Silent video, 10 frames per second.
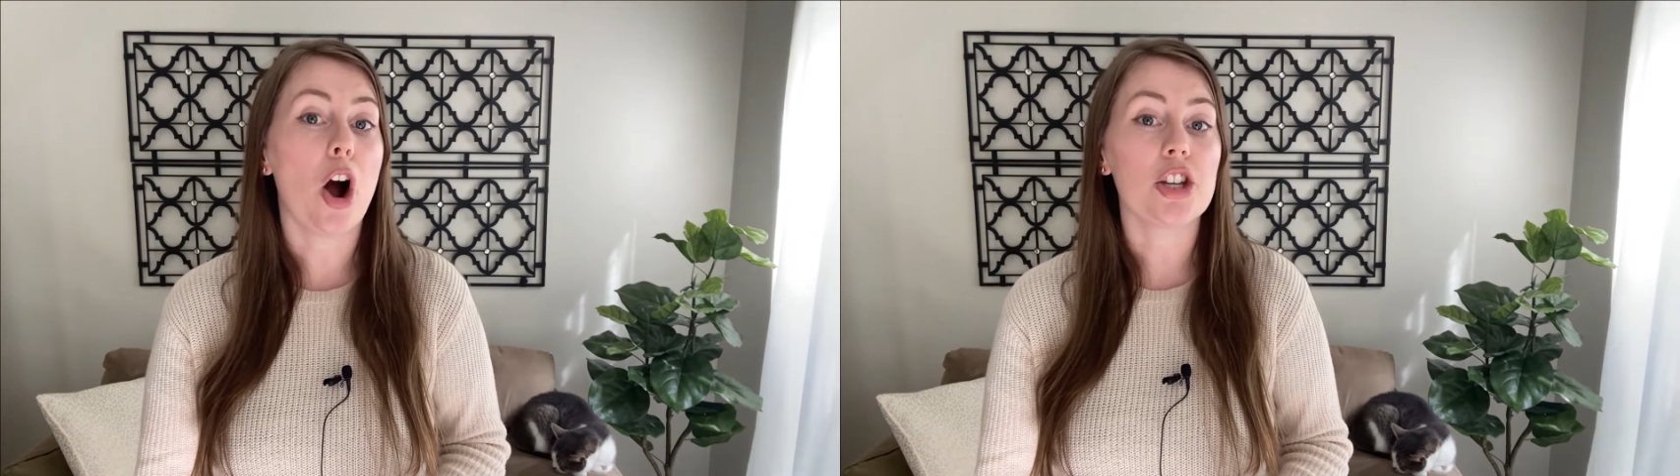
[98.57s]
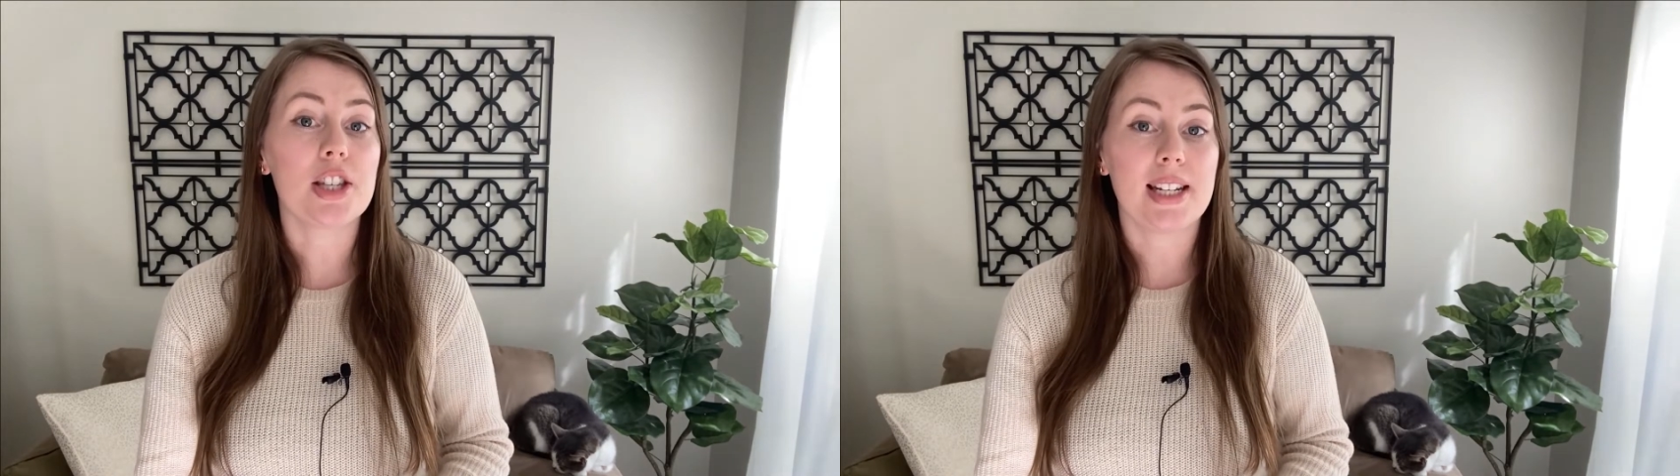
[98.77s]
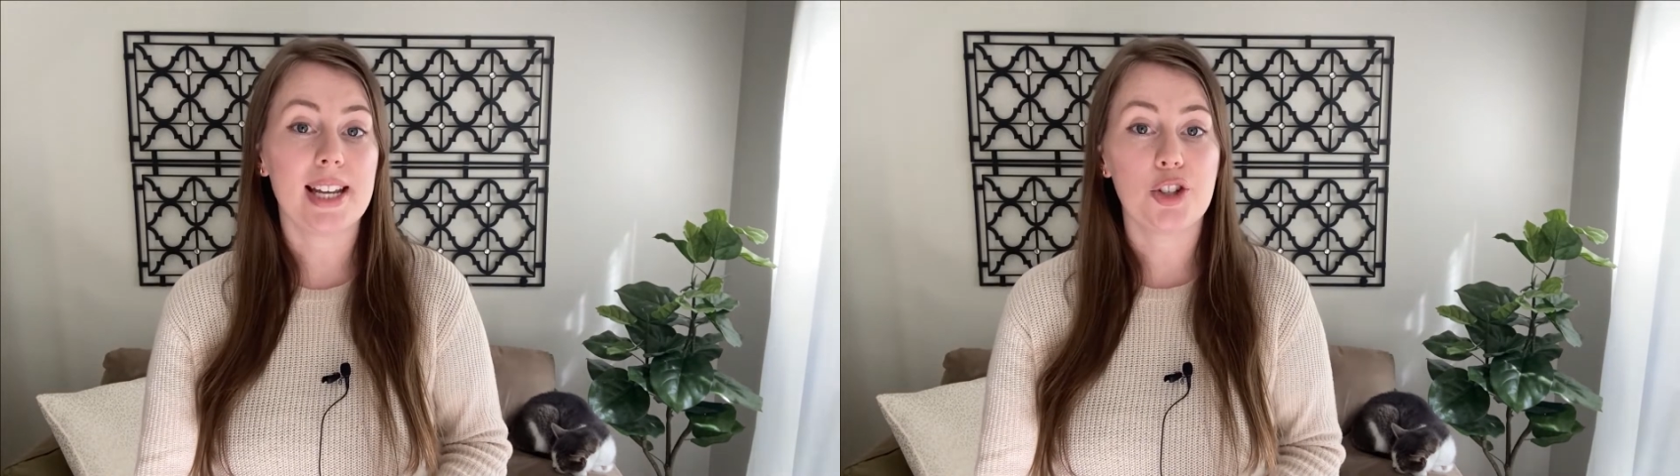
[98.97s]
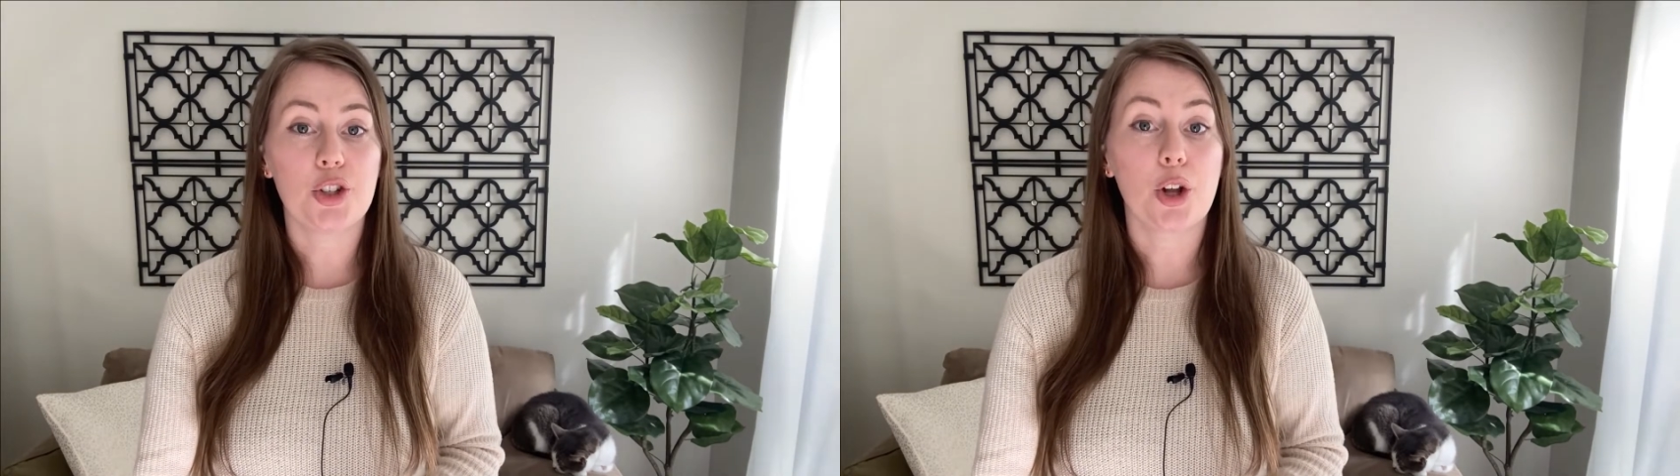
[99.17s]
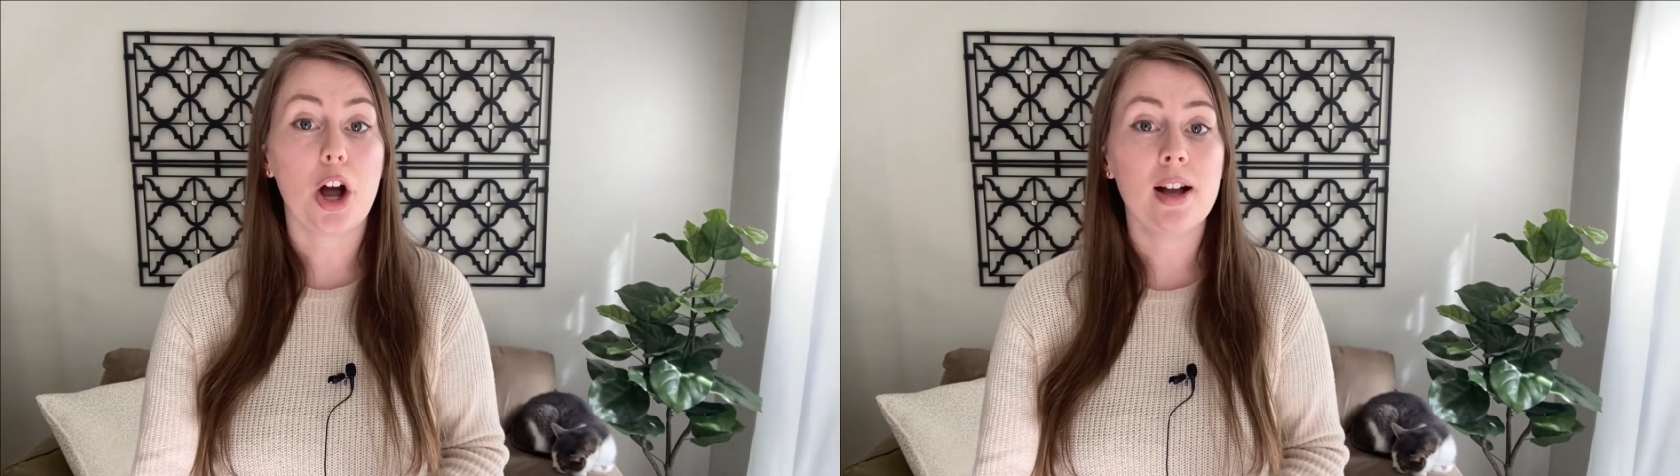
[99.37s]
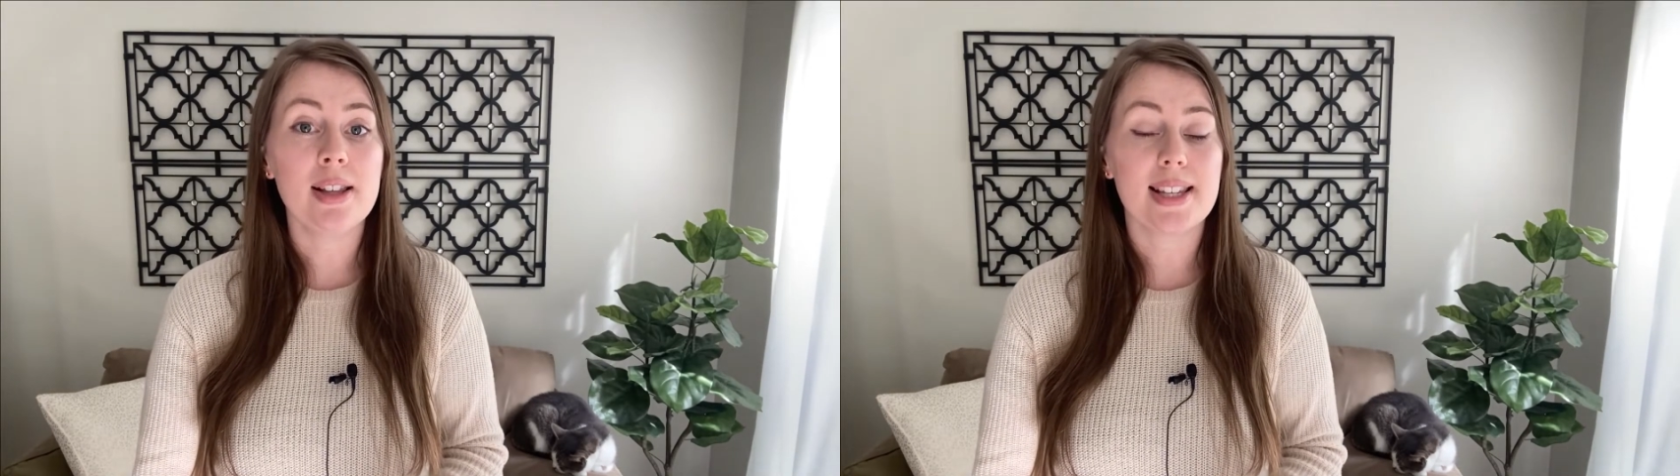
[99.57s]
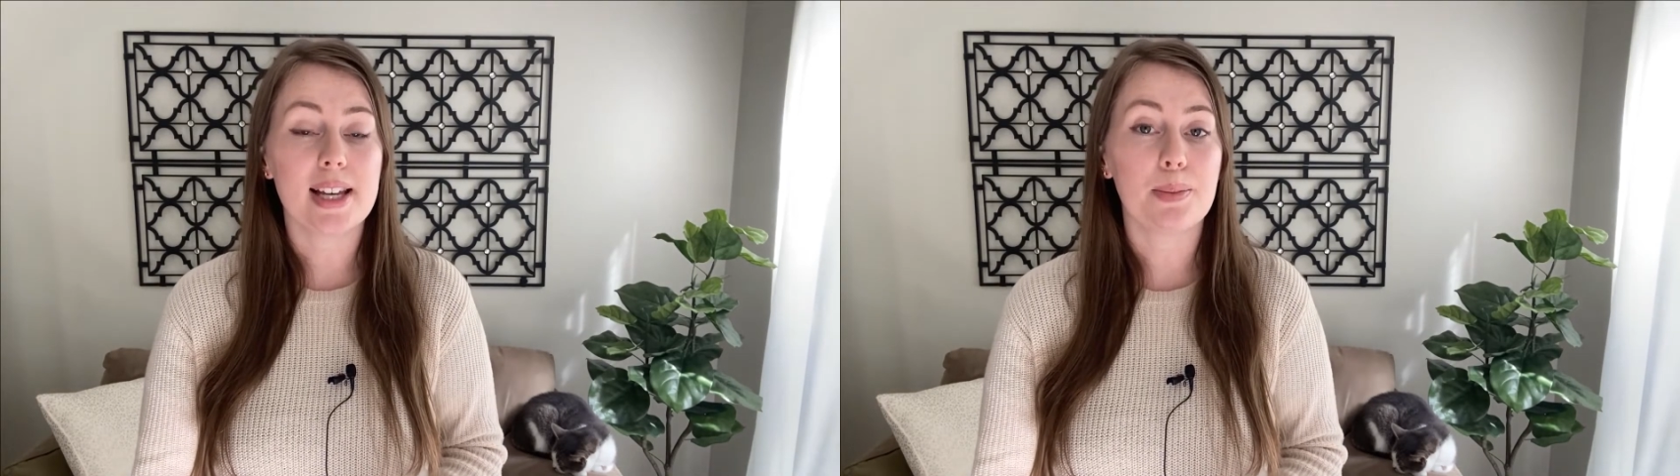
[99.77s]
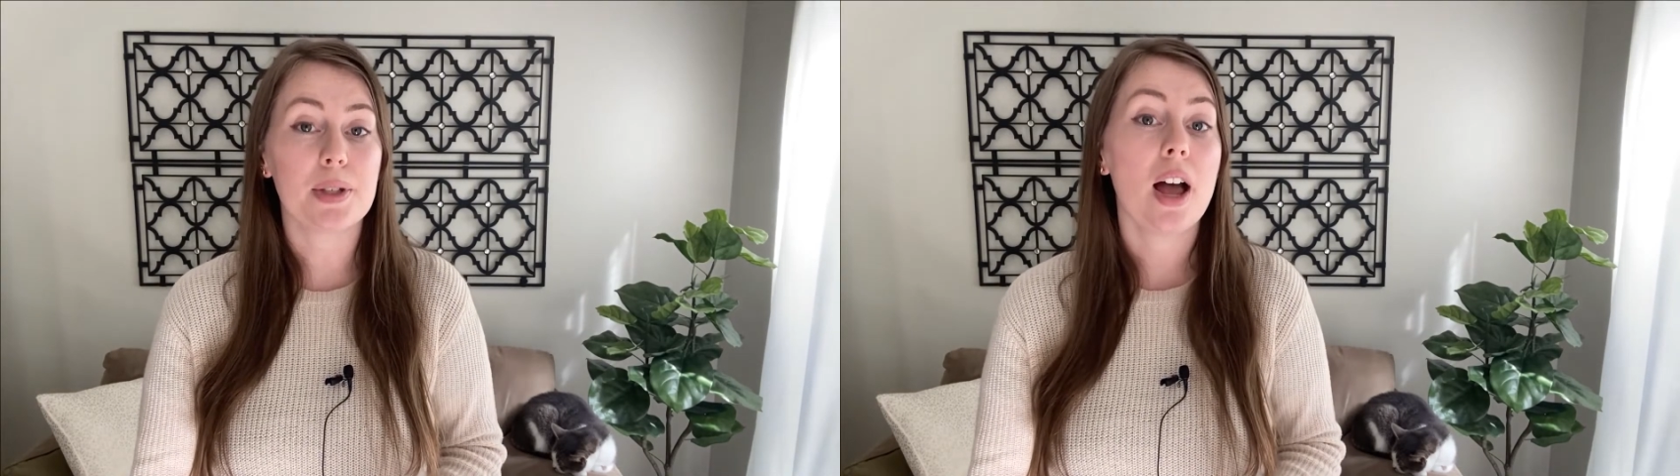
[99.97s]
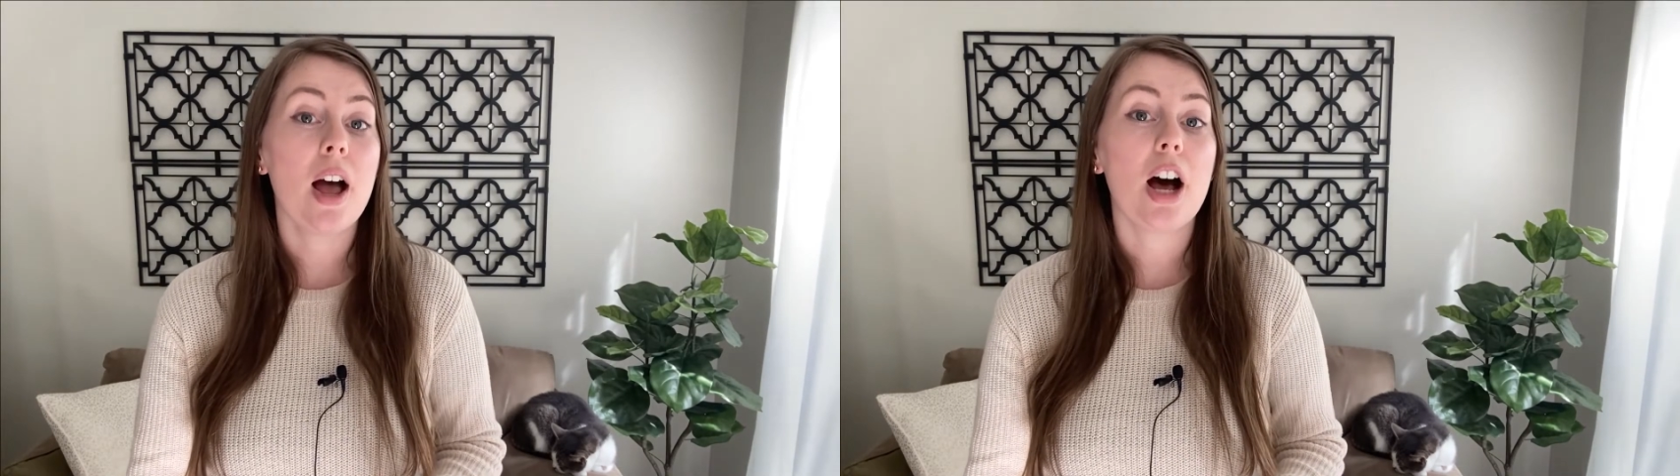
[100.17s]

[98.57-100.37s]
Occidental concept